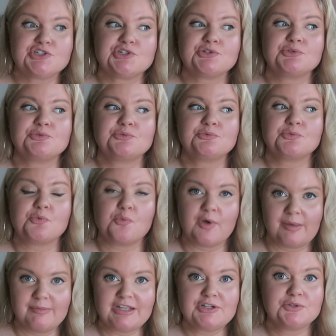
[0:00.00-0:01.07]
to
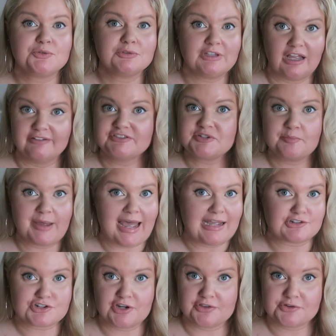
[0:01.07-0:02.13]
women who love to
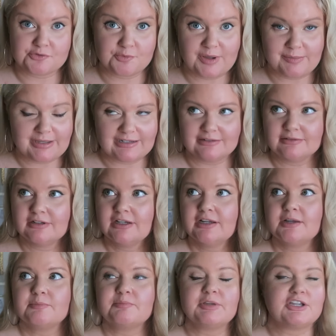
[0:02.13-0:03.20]
bash other women,
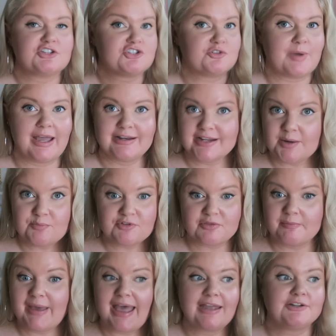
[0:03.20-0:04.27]
because you end up with
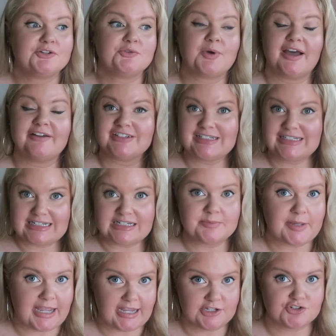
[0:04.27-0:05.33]
men who have a deep
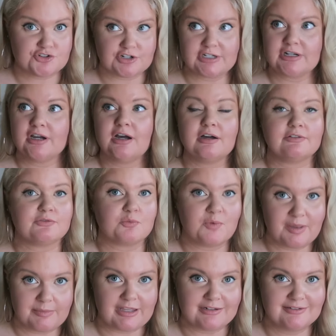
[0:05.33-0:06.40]
hatred of
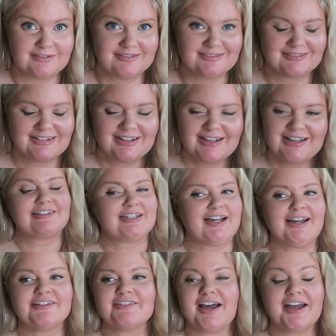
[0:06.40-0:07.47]
women.
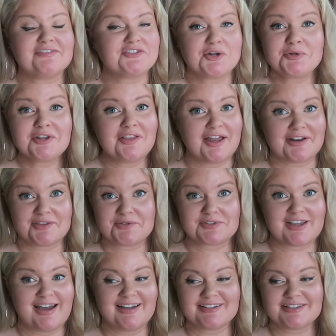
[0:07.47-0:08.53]
I've known a lot of those
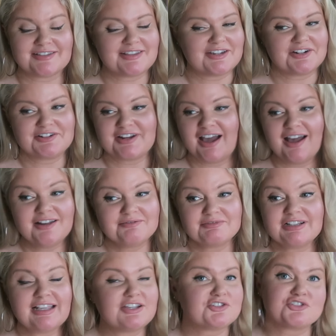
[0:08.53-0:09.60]
guys. They're not
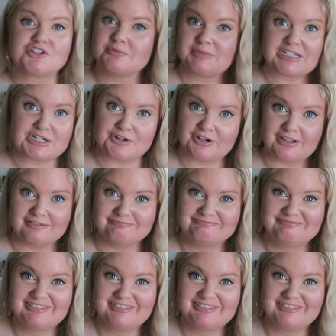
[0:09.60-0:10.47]
relationship material.